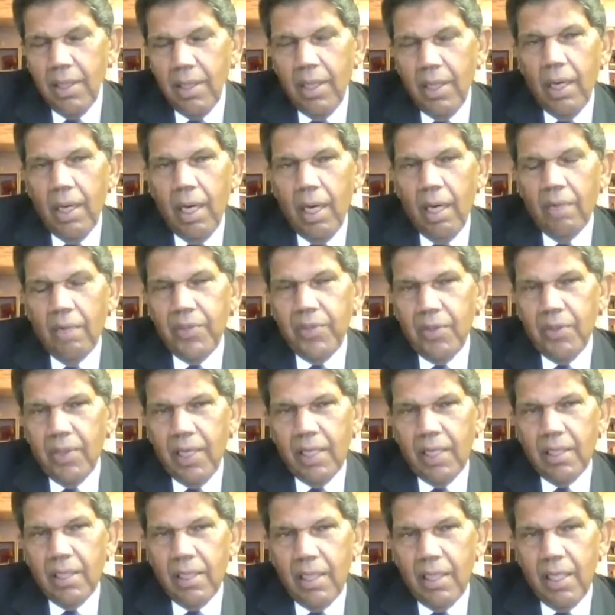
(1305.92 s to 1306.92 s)
of the
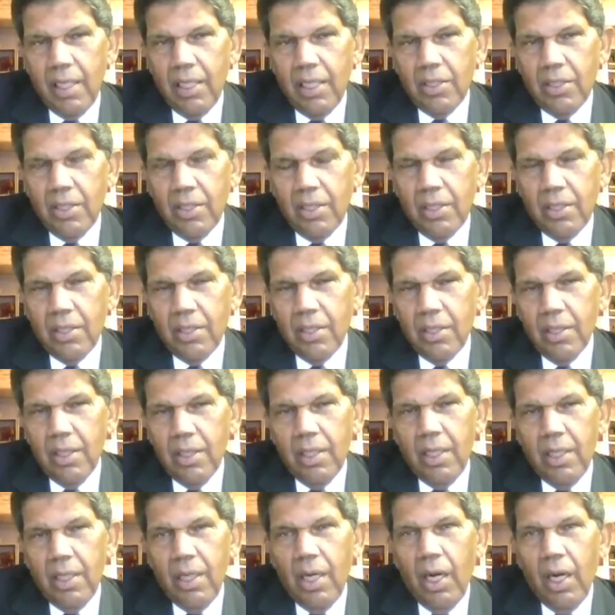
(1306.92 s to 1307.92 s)
United Nations
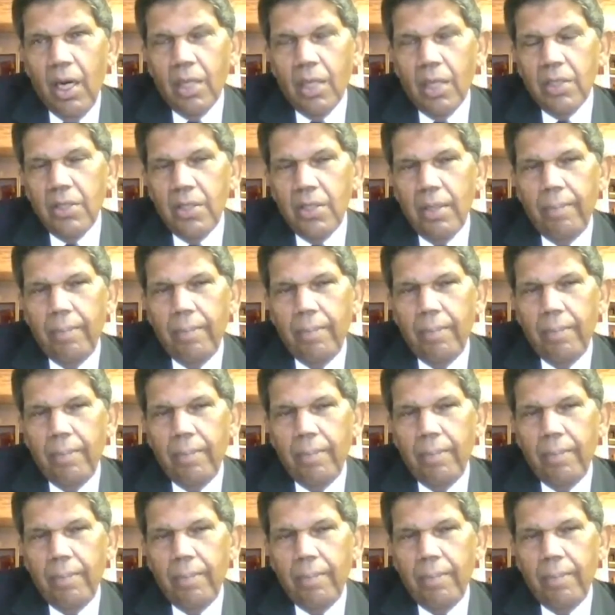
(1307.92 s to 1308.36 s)
under